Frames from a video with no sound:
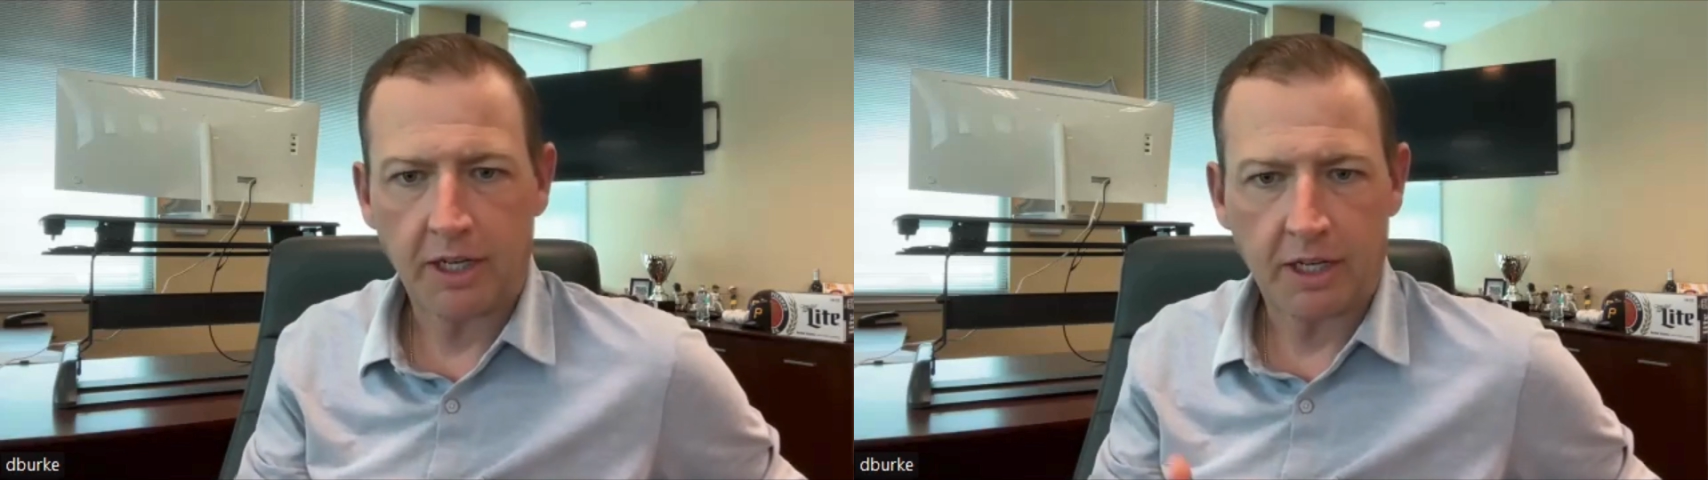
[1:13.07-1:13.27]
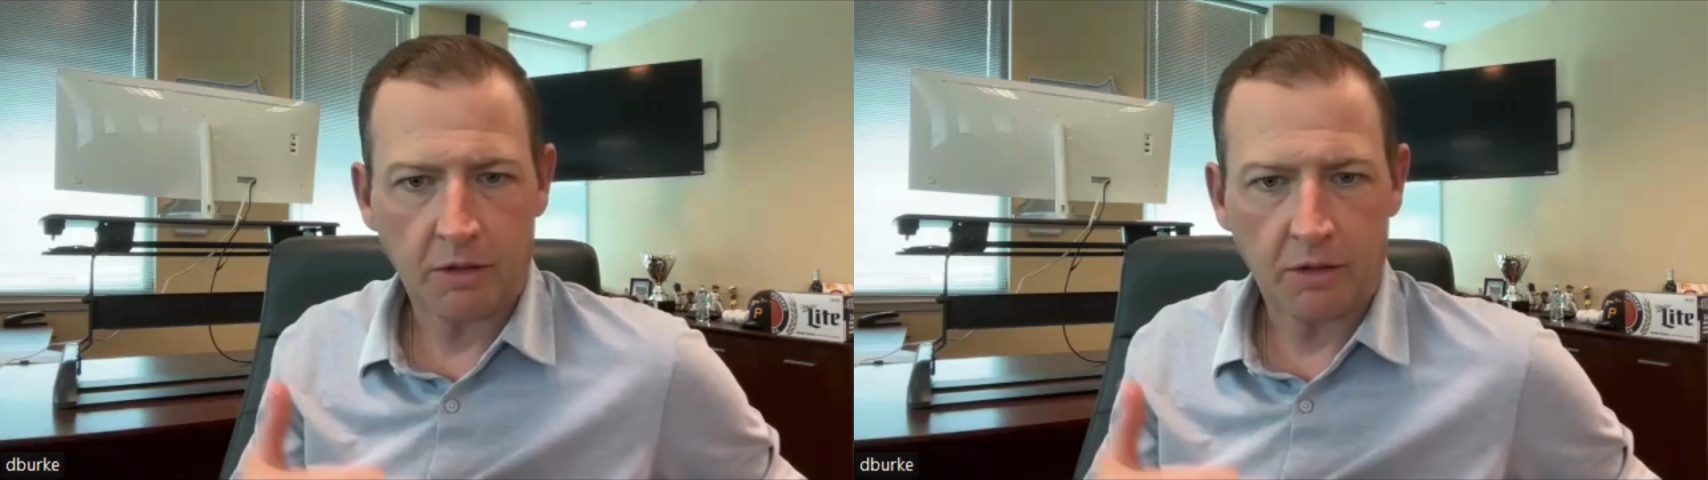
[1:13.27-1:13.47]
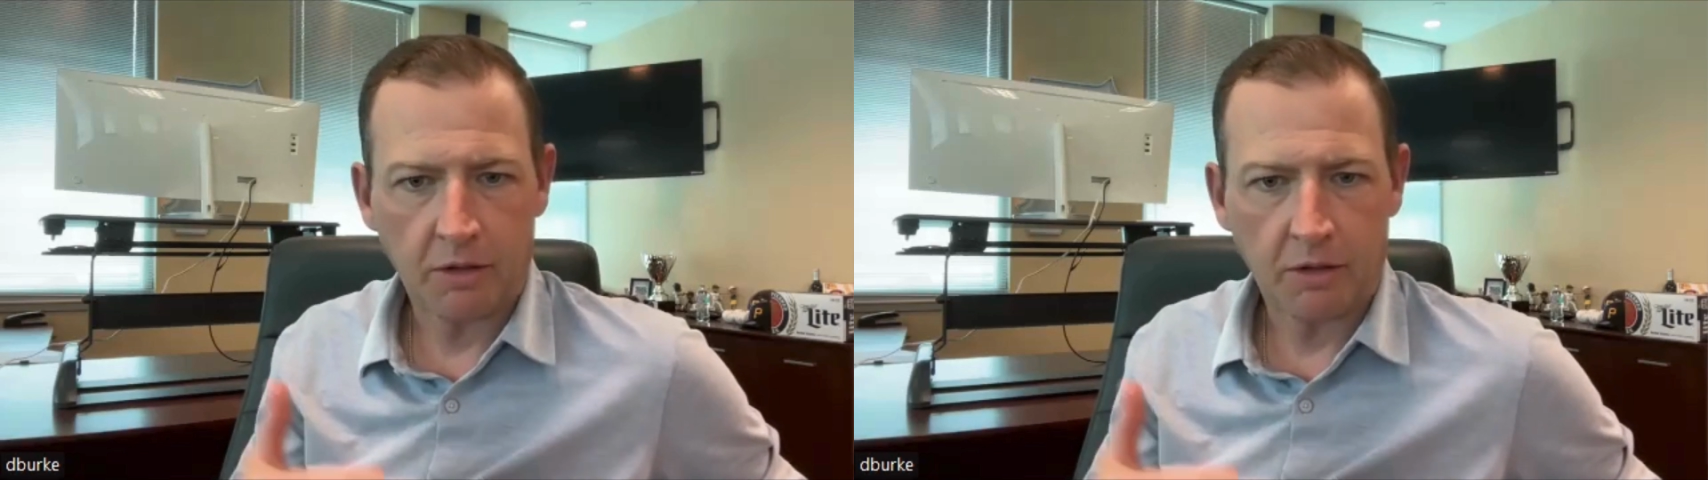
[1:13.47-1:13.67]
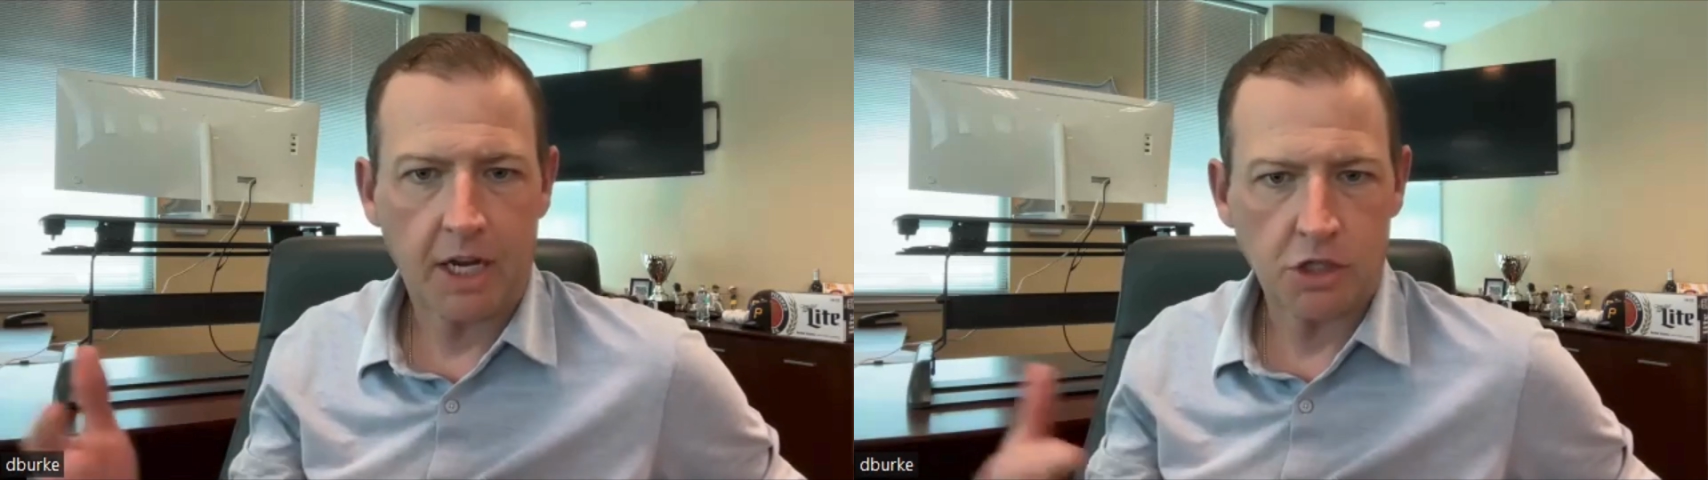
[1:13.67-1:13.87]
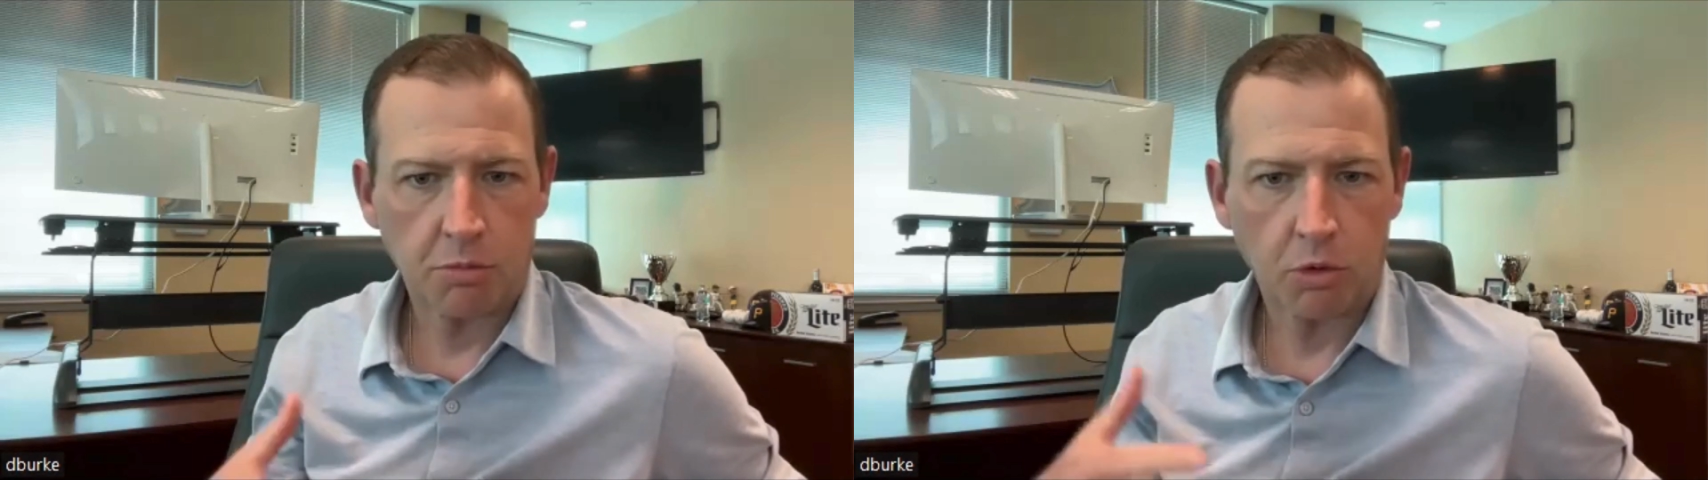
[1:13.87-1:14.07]
in was
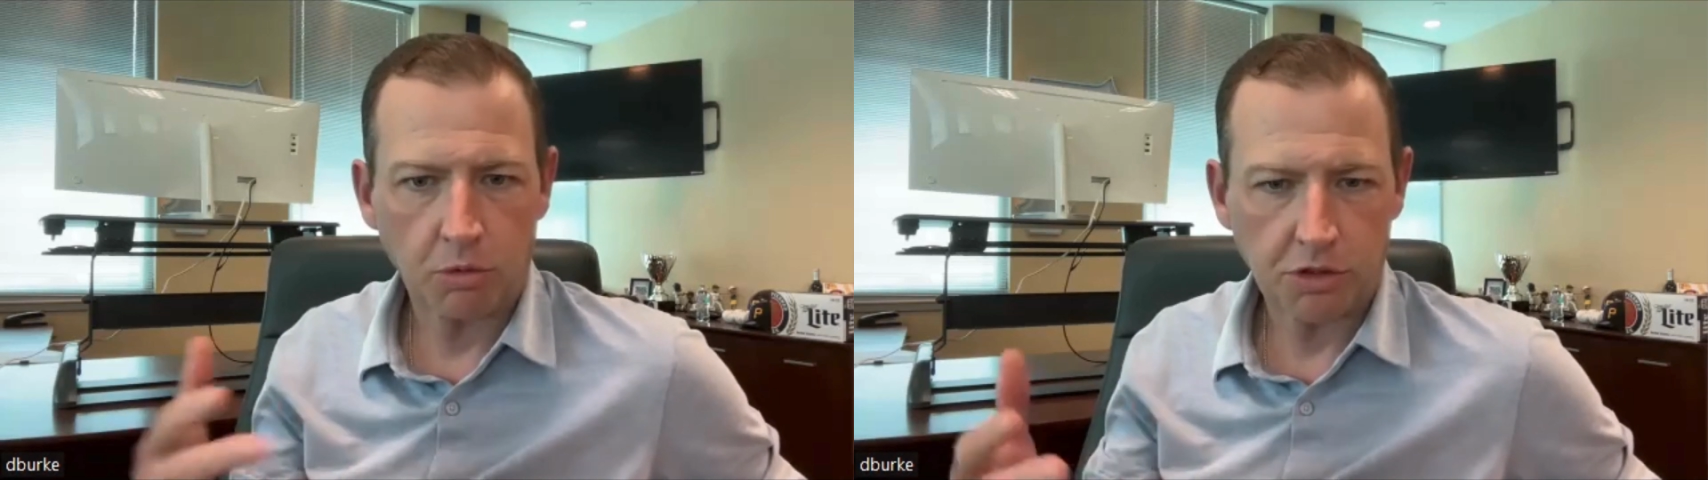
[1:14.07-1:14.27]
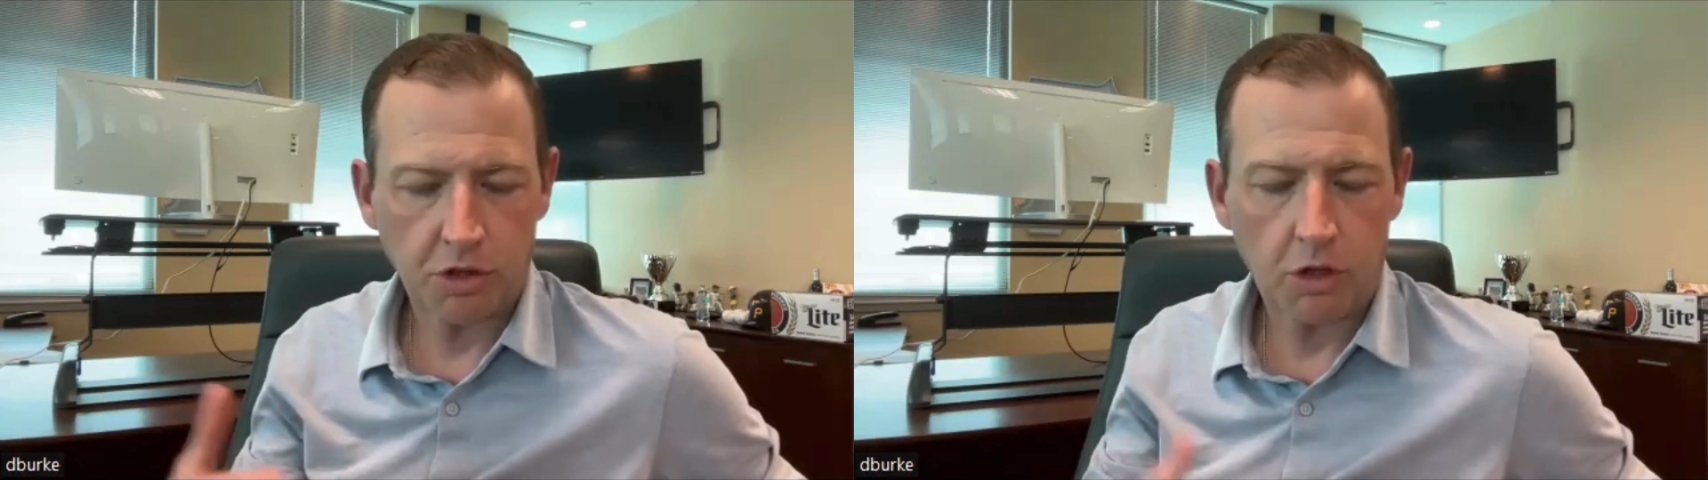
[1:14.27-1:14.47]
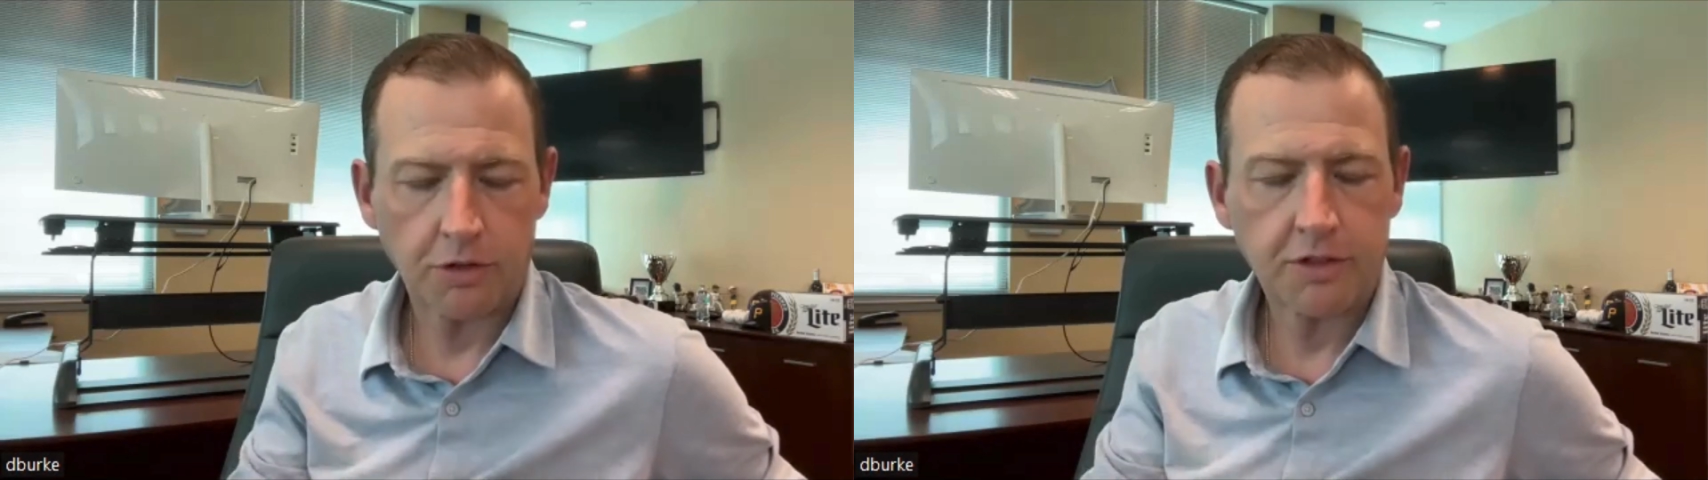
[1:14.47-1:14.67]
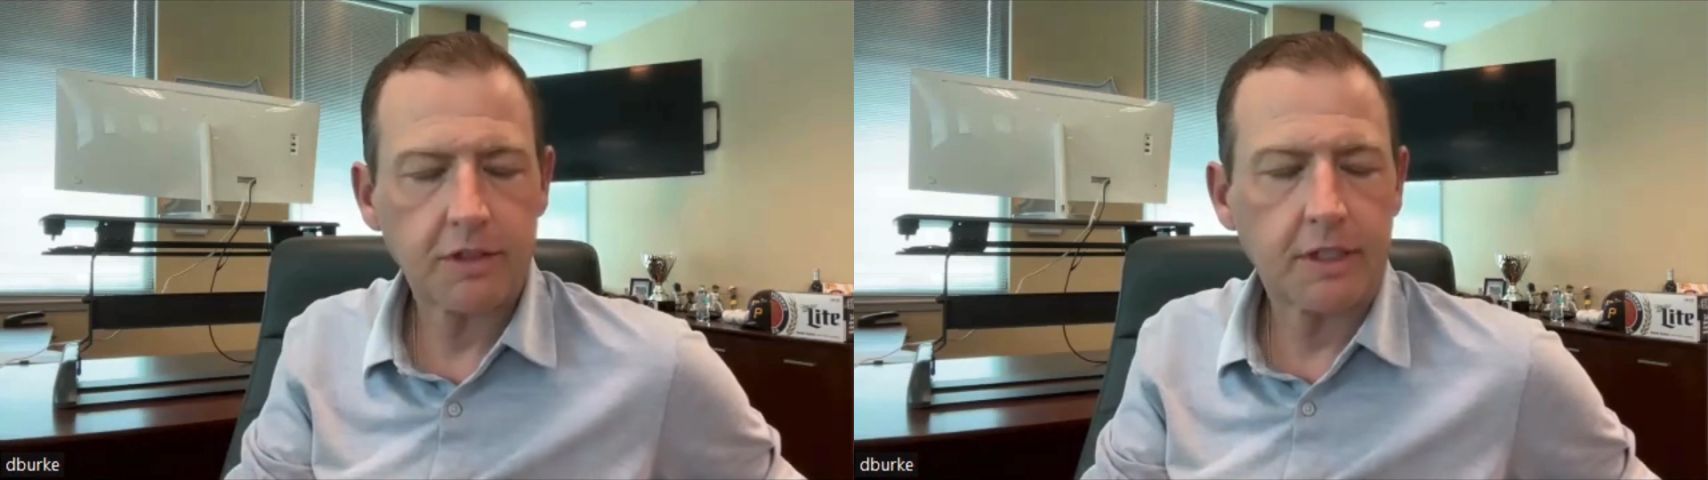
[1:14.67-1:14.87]
tangible results.